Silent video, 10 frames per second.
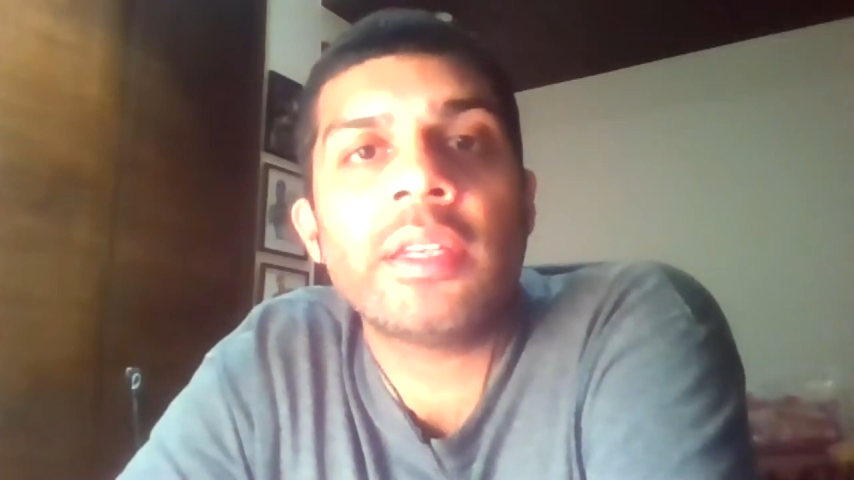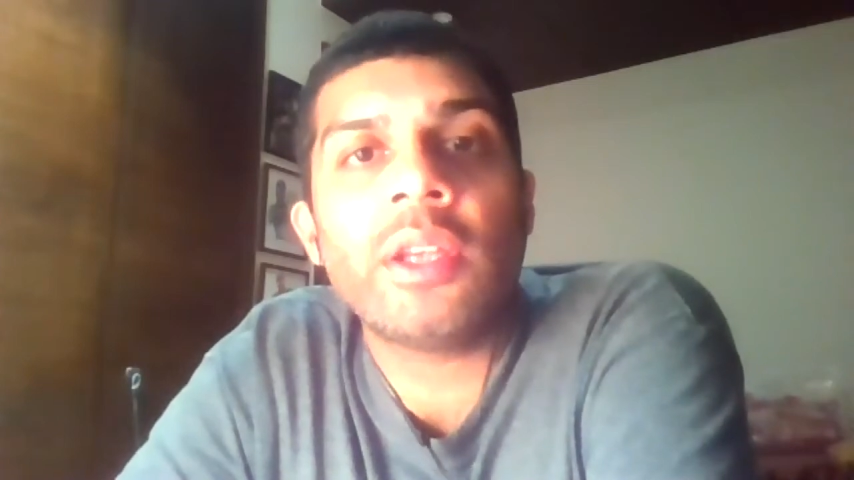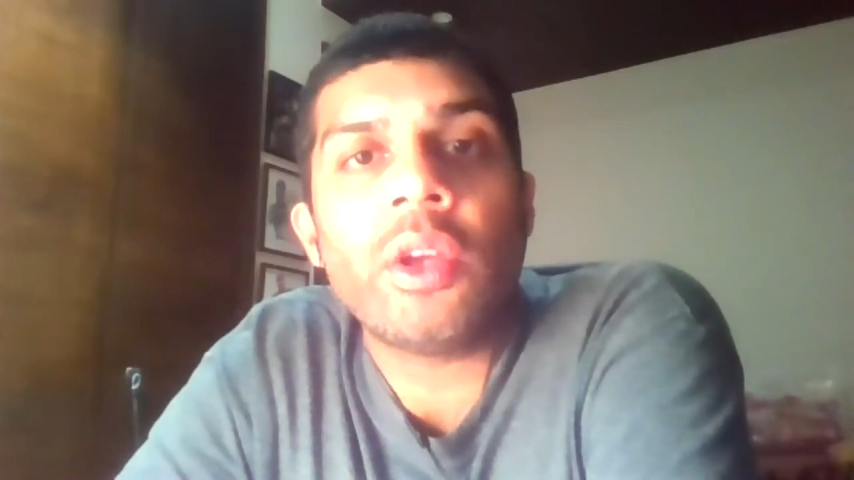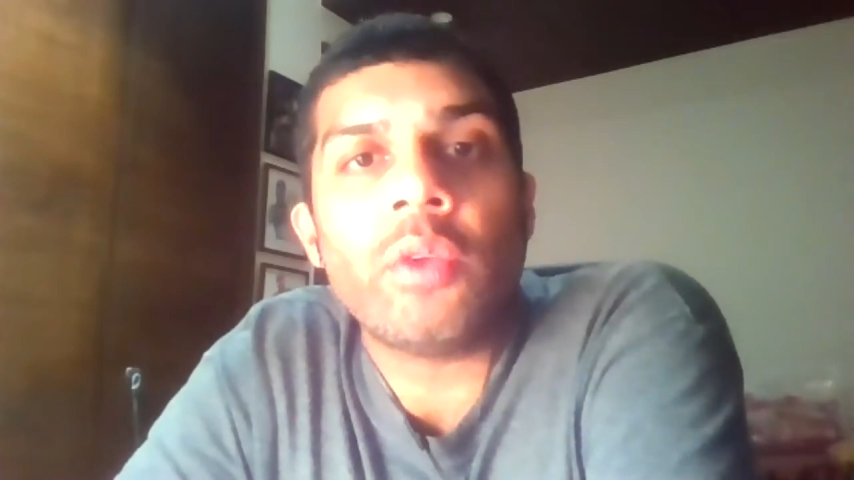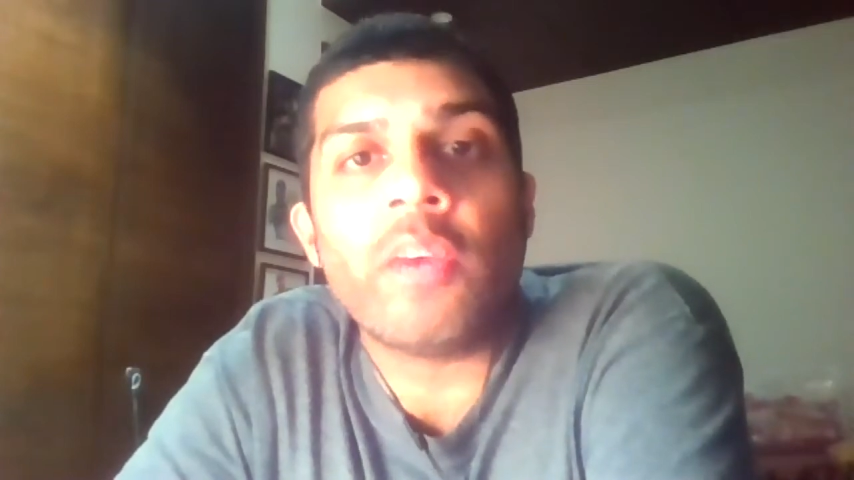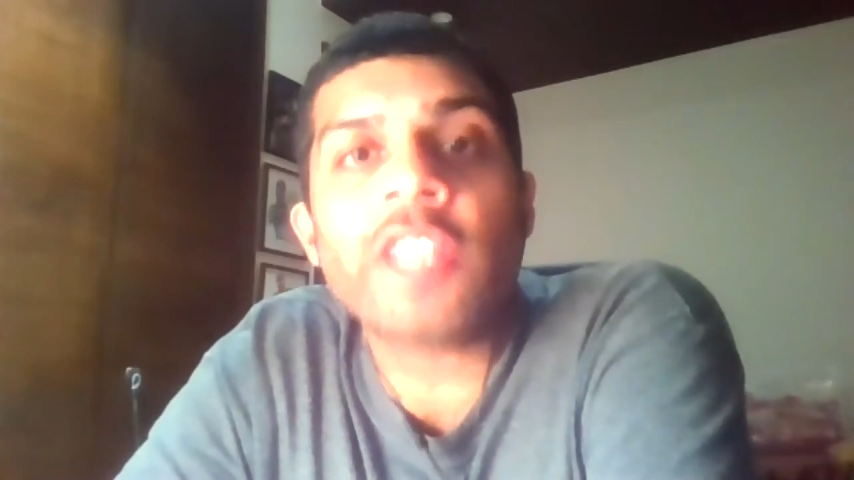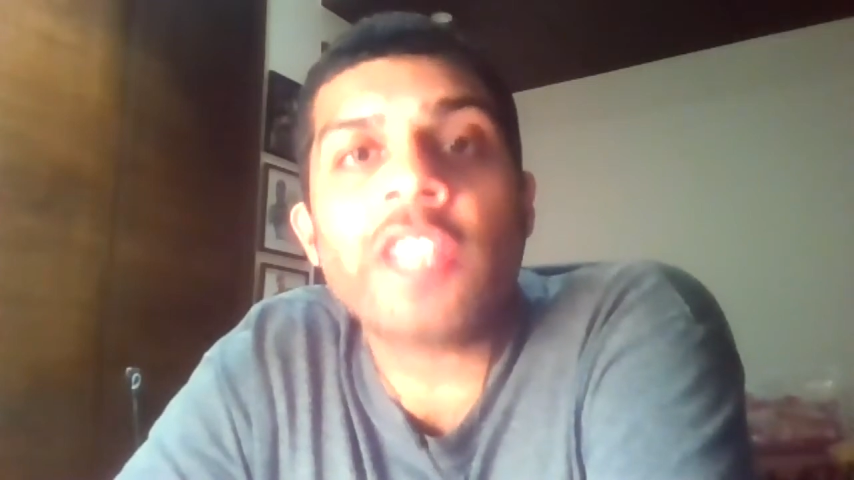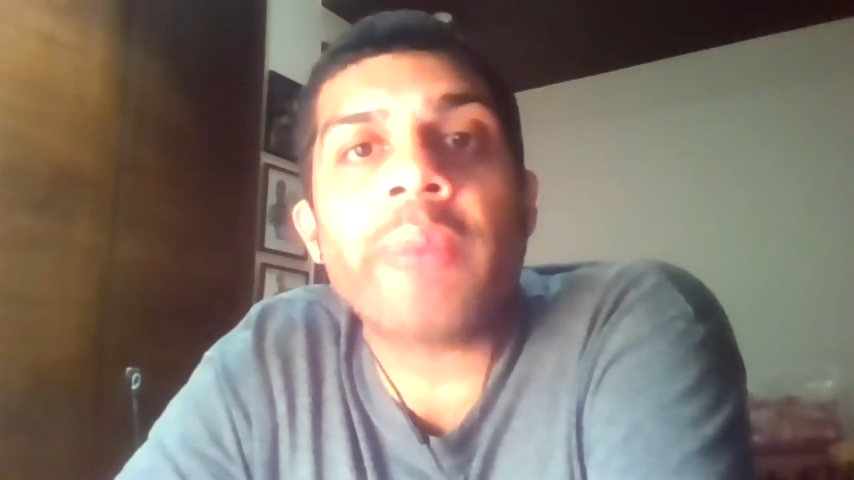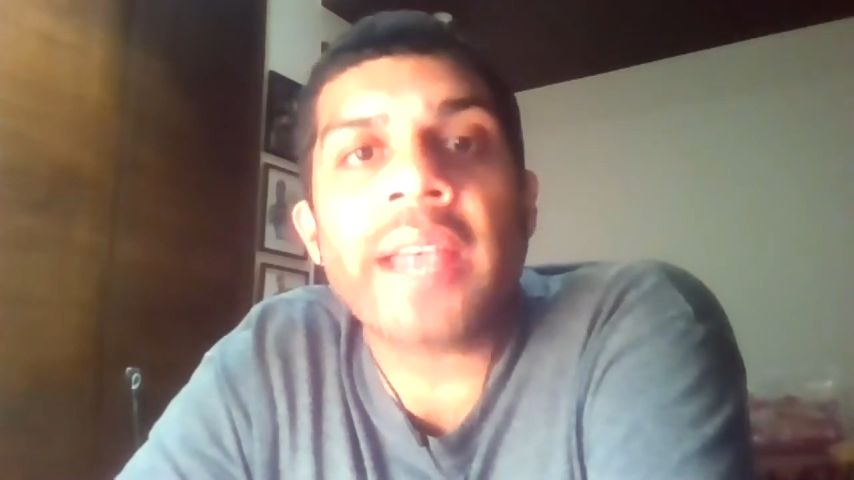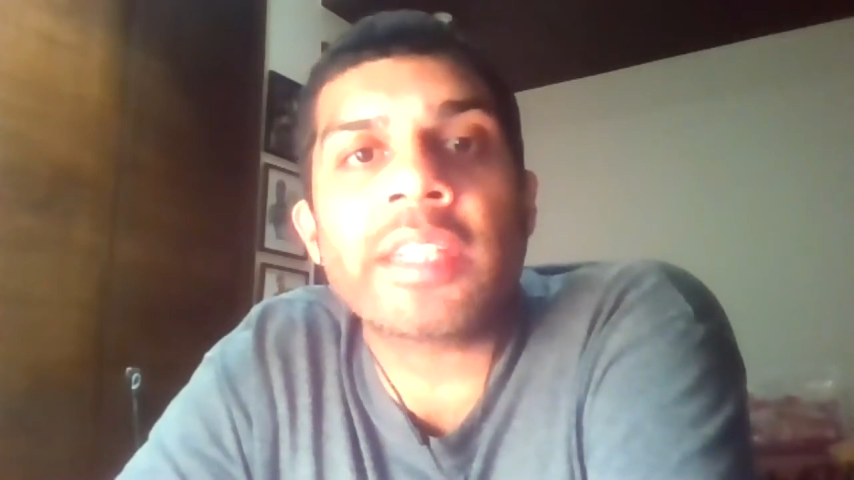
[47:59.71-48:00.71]
One's
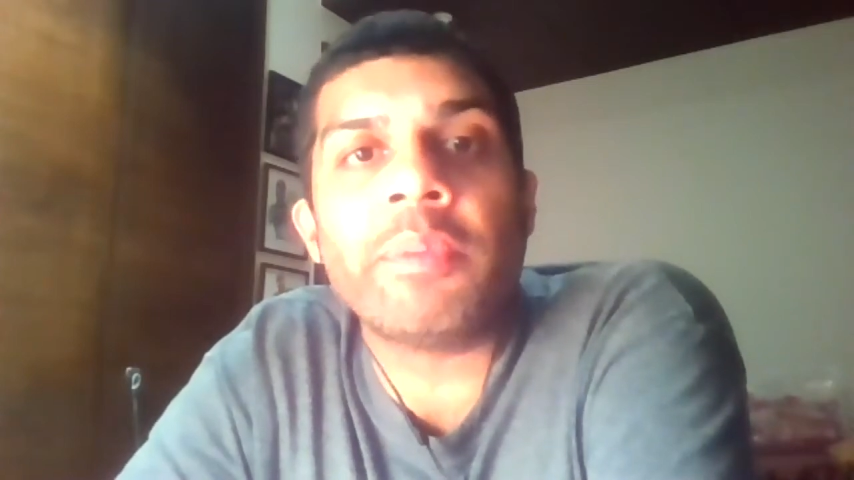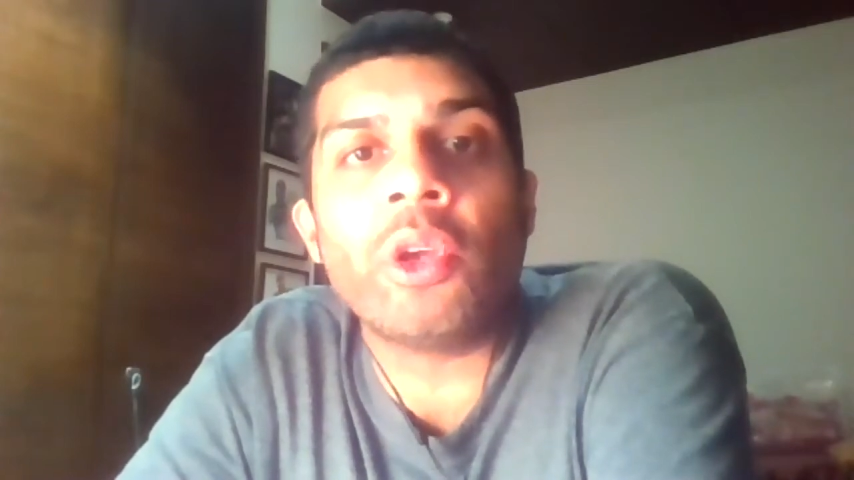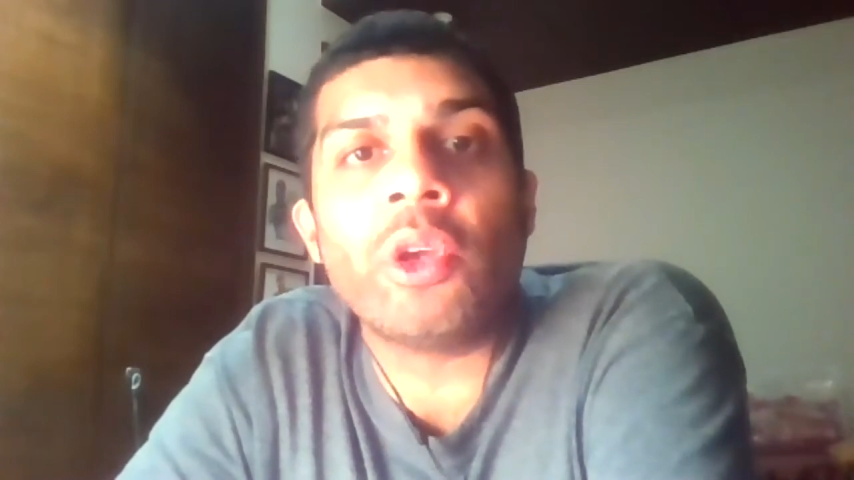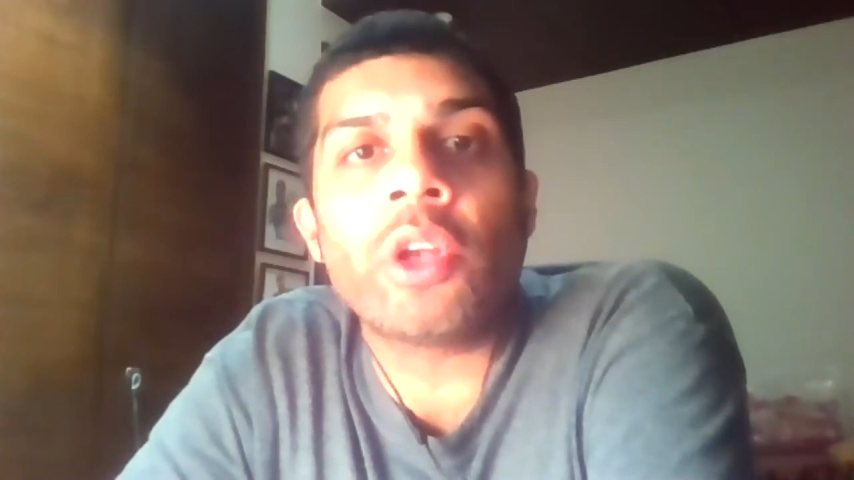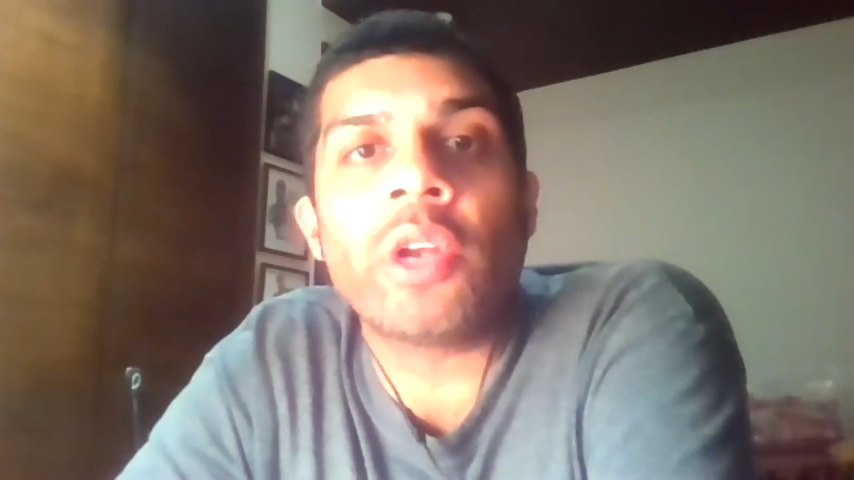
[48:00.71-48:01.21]
past are beyond your